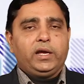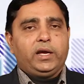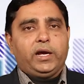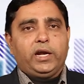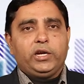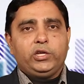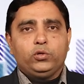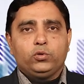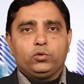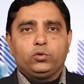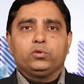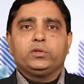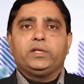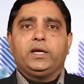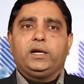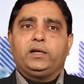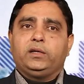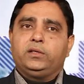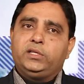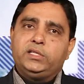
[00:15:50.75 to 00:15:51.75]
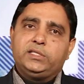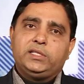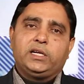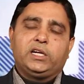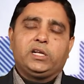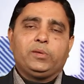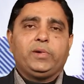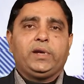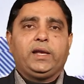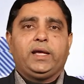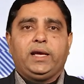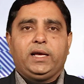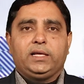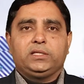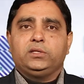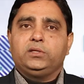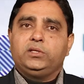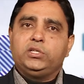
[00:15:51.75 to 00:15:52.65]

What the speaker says: and you know that this gentleman has,